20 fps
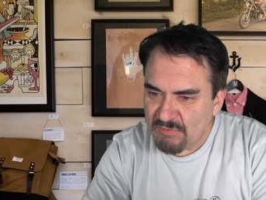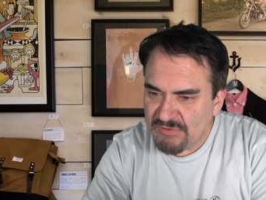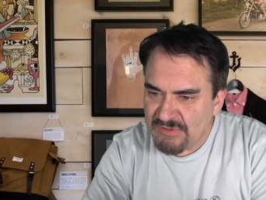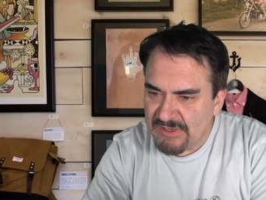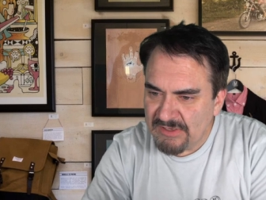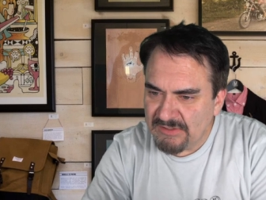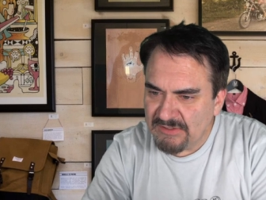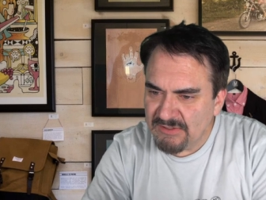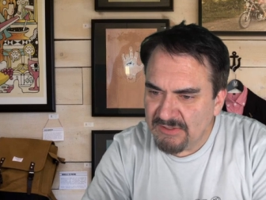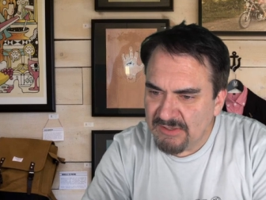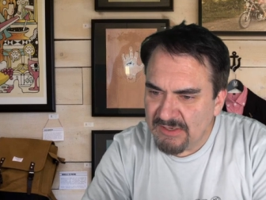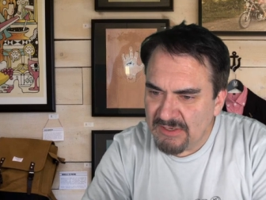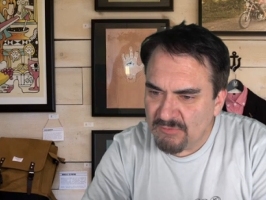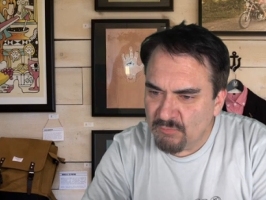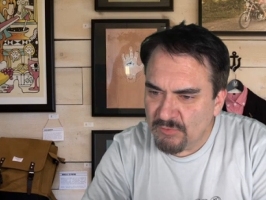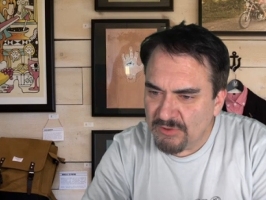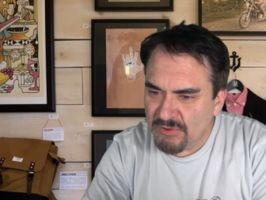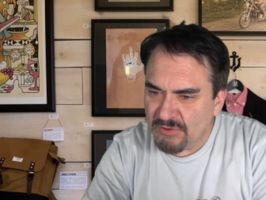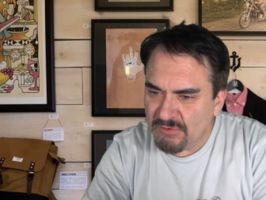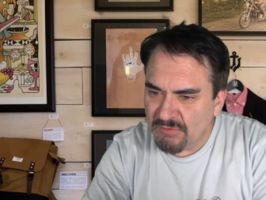Well, thank you
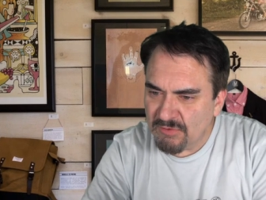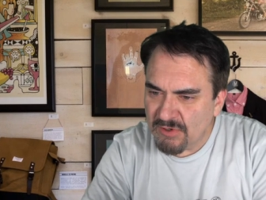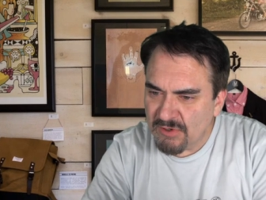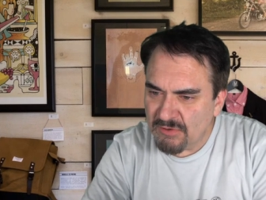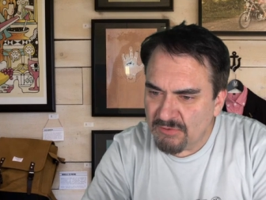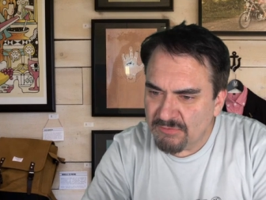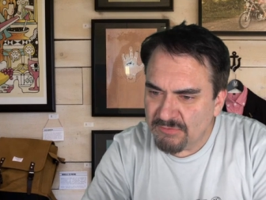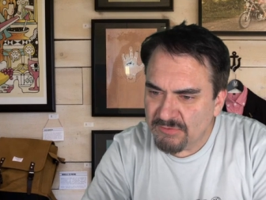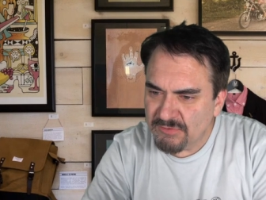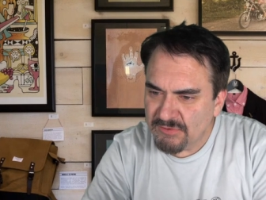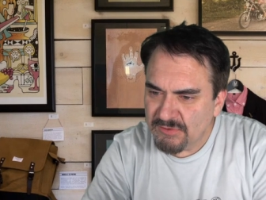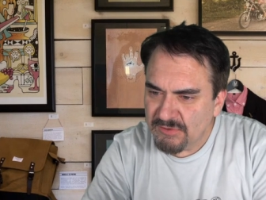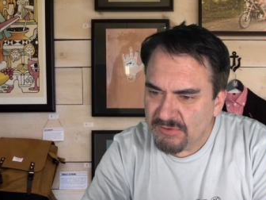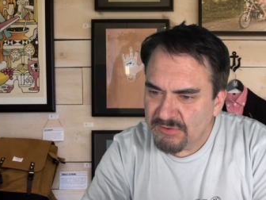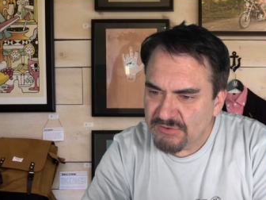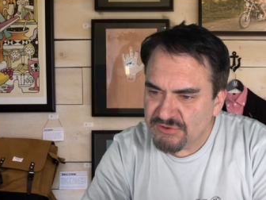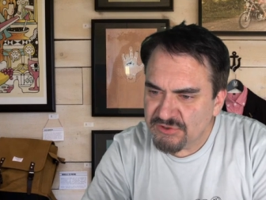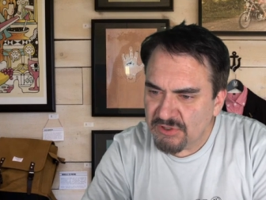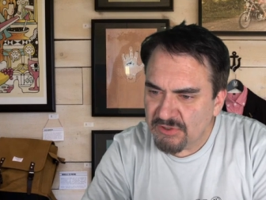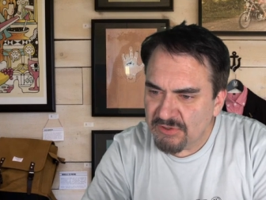again, Winter Crow.
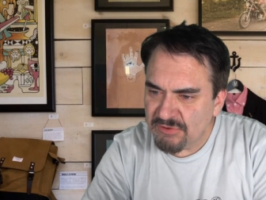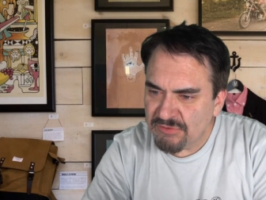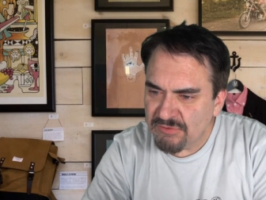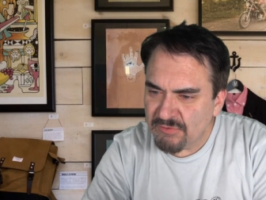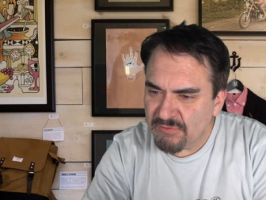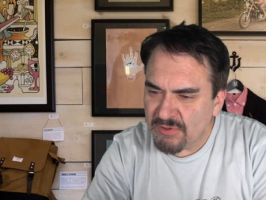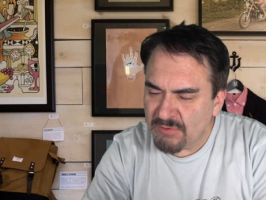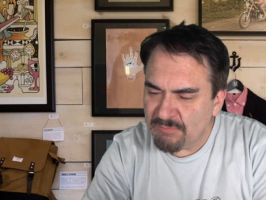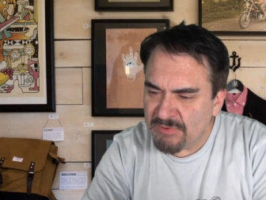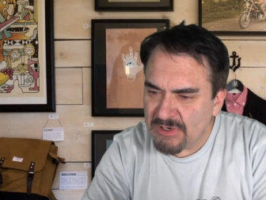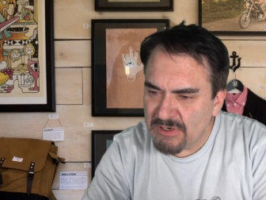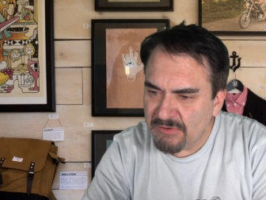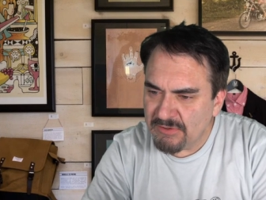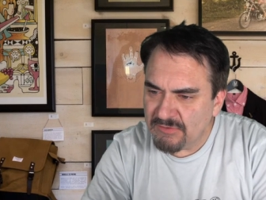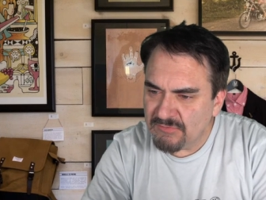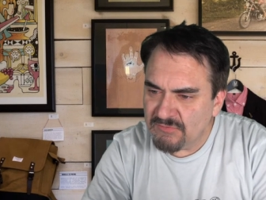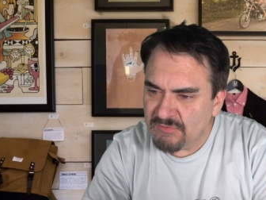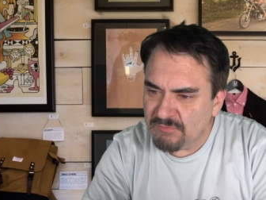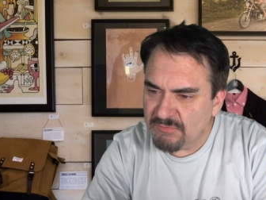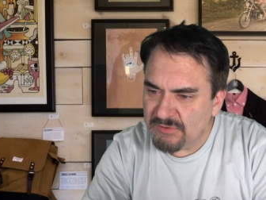Sherry Thorup, how are
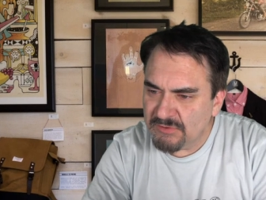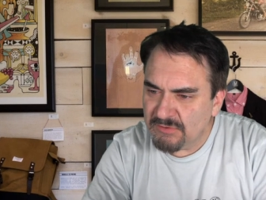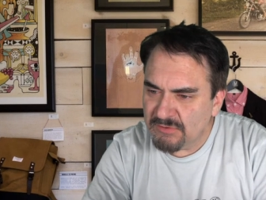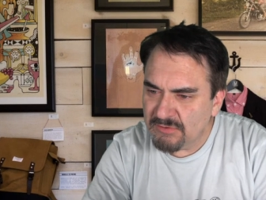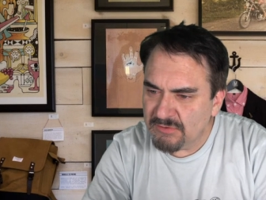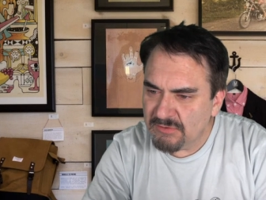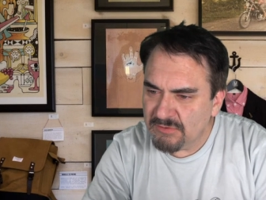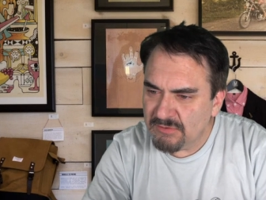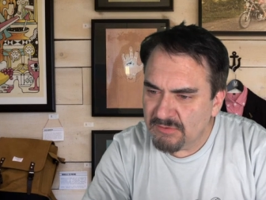you doing?